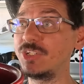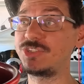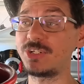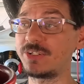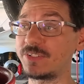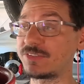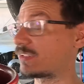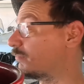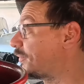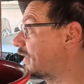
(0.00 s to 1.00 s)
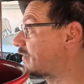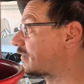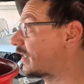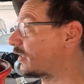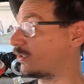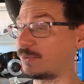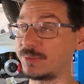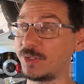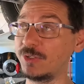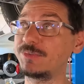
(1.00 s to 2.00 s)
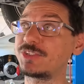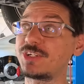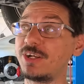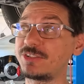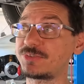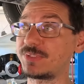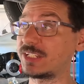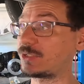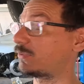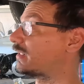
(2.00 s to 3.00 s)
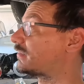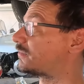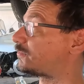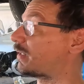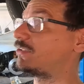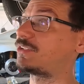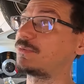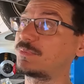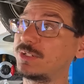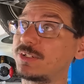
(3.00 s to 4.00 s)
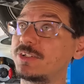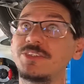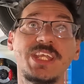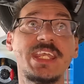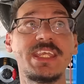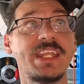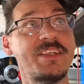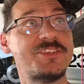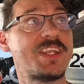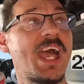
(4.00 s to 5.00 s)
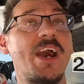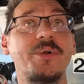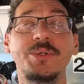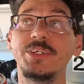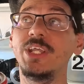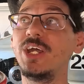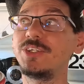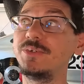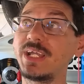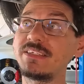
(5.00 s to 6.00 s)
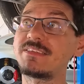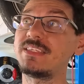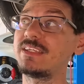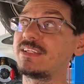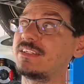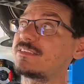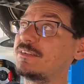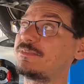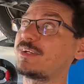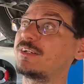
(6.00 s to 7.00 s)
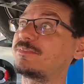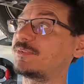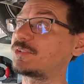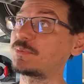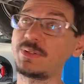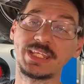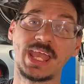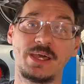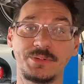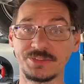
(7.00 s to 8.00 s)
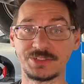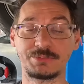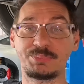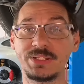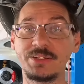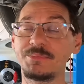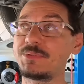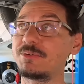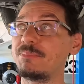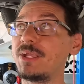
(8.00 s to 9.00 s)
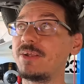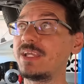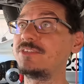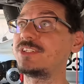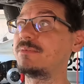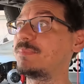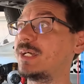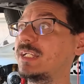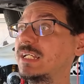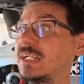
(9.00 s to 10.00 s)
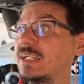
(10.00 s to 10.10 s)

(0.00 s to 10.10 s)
Sure, there's some places that, will overcharge for like doing suspension work or you're taking an engine out, or you guys think that it's unfair for 20 hours to repair an engine, but